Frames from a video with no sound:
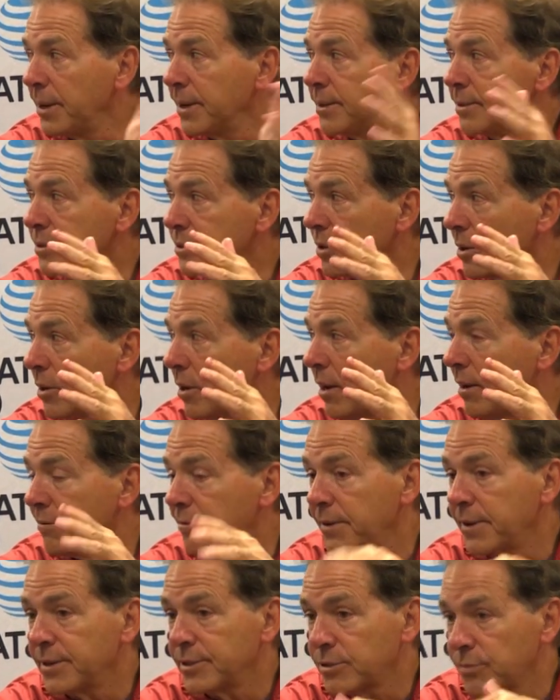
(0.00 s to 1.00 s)
players on
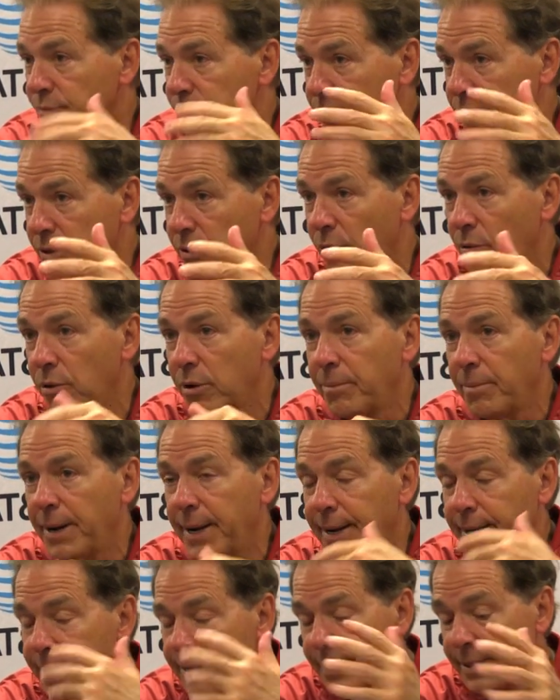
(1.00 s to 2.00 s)
offense, with the quarterback.